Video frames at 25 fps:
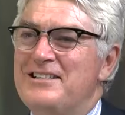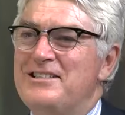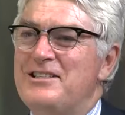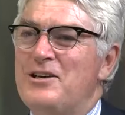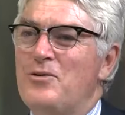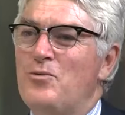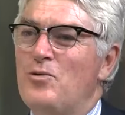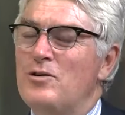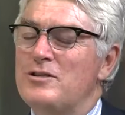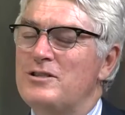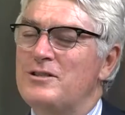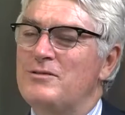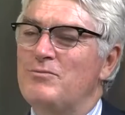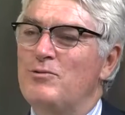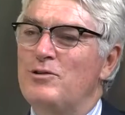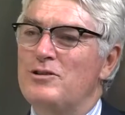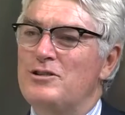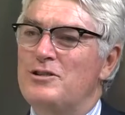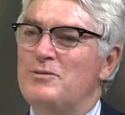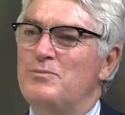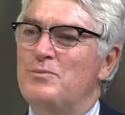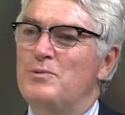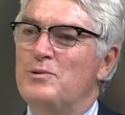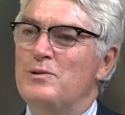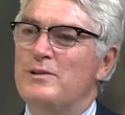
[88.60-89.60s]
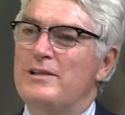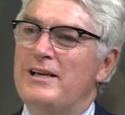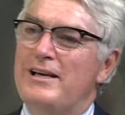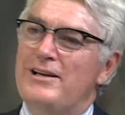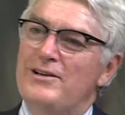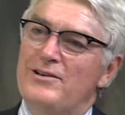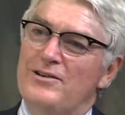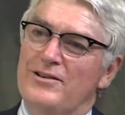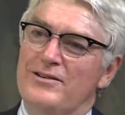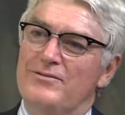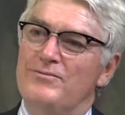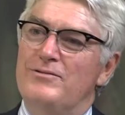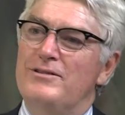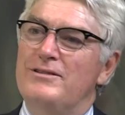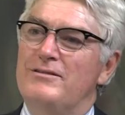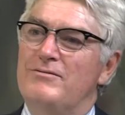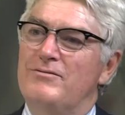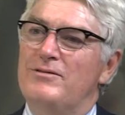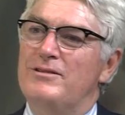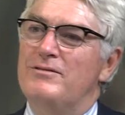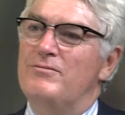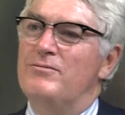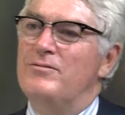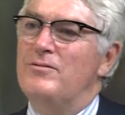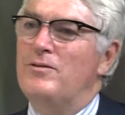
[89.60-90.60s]
So what's brought that on?
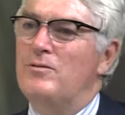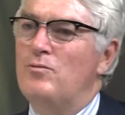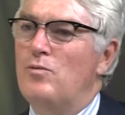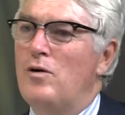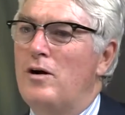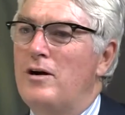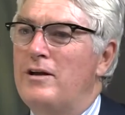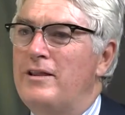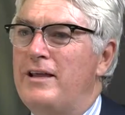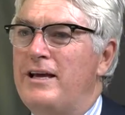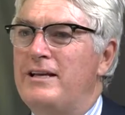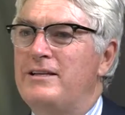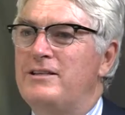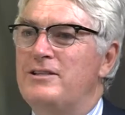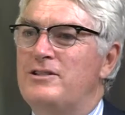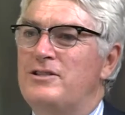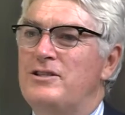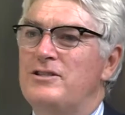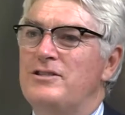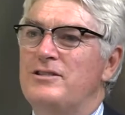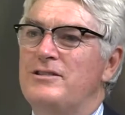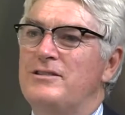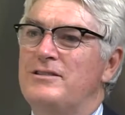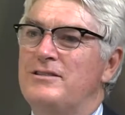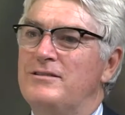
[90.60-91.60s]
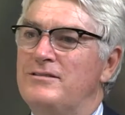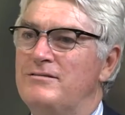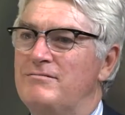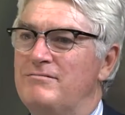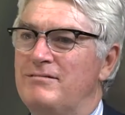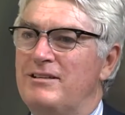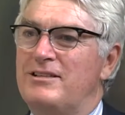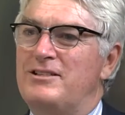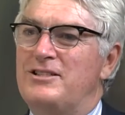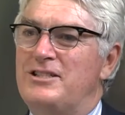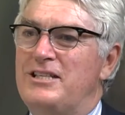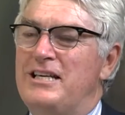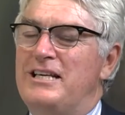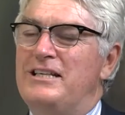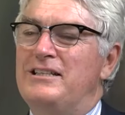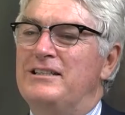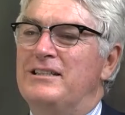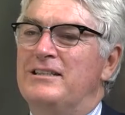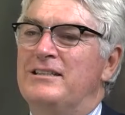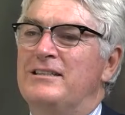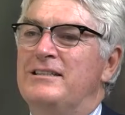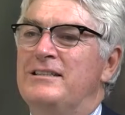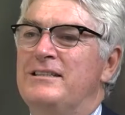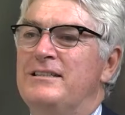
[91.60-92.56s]
Why that decision to extend it?